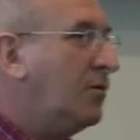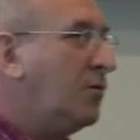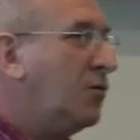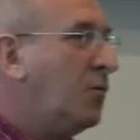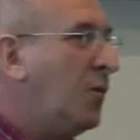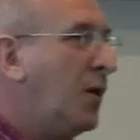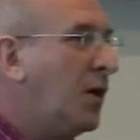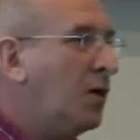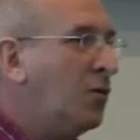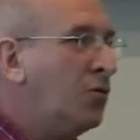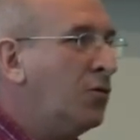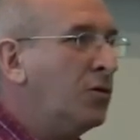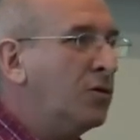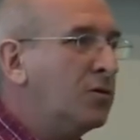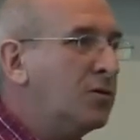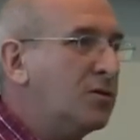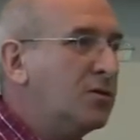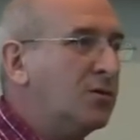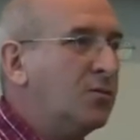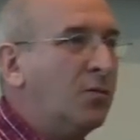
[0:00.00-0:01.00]
to make
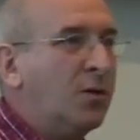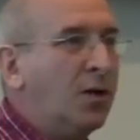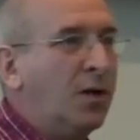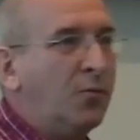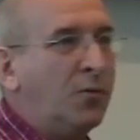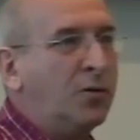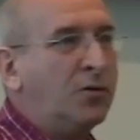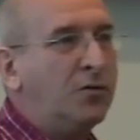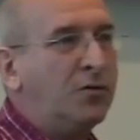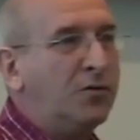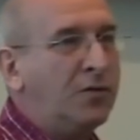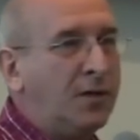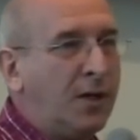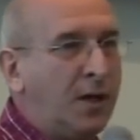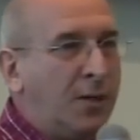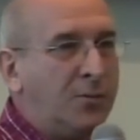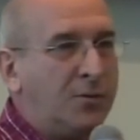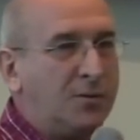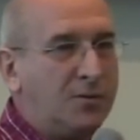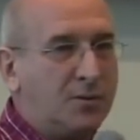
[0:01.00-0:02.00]
Linux? What do you think
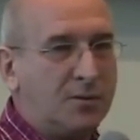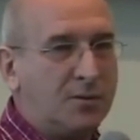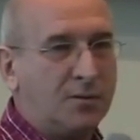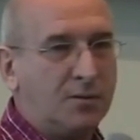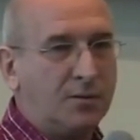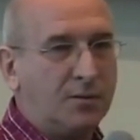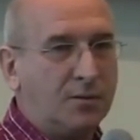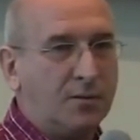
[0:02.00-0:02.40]
happens?